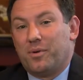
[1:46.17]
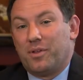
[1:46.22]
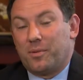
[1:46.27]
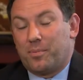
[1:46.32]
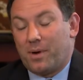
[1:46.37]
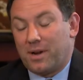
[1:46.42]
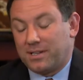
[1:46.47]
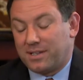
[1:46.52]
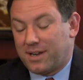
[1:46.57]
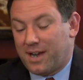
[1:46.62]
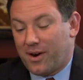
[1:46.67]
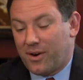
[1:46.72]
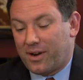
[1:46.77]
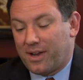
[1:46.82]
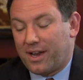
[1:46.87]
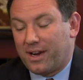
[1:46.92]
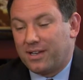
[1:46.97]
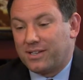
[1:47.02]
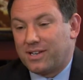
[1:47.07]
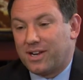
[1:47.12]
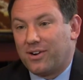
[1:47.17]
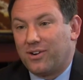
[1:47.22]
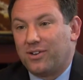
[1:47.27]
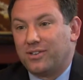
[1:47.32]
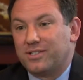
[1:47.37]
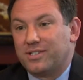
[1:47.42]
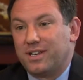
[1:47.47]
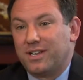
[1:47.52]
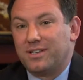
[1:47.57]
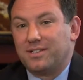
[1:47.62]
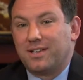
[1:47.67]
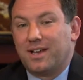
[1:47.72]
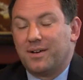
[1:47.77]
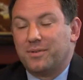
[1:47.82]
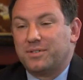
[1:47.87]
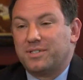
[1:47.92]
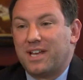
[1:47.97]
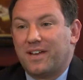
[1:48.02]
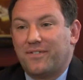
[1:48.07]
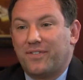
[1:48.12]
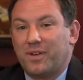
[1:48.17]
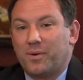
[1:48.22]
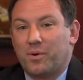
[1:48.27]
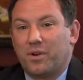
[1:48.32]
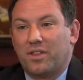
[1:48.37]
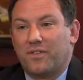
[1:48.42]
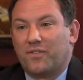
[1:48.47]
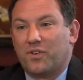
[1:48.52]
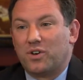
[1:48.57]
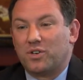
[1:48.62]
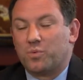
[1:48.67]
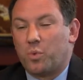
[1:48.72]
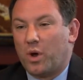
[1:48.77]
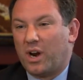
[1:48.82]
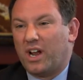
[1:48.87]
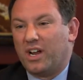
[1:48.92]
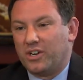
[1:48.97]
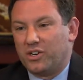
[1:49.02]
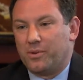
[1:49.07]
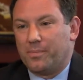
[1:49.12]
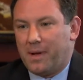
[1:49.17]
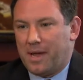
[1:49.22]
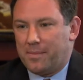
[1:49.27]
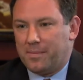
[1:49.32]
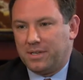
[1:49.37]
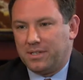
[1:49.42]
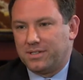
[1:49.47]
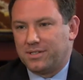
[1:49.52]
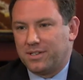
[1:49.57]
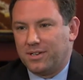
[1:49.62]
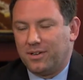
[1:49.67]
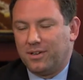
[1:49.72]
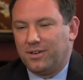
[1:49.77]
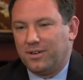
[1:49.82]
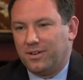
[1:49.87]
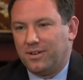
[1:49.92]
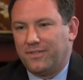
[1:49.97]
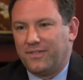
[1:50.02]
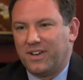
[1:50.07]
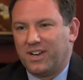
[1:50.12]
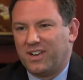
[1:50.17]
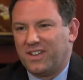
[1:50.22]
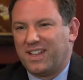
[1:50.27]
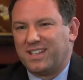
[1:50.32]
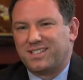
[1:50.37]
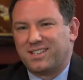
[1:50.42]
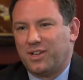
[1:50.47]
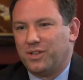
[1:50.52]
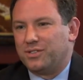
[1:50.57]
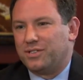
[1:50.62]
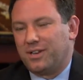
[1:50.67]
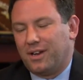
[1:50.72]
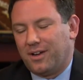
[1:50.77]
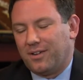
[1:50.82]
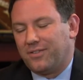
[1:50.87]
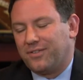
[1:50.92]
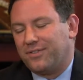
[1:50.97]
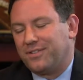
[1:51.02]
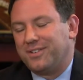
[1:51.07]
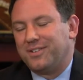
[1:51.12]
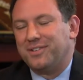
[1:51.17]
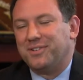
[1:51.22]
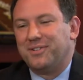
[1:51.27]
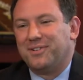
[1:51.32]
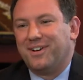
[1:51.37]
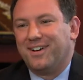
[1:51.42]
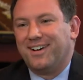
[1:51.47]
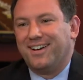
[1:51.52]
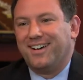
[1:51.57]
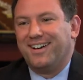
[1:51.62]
Well, the president of Howard County General says I was definitely one of the first 100 babies. So I figure that's close enough to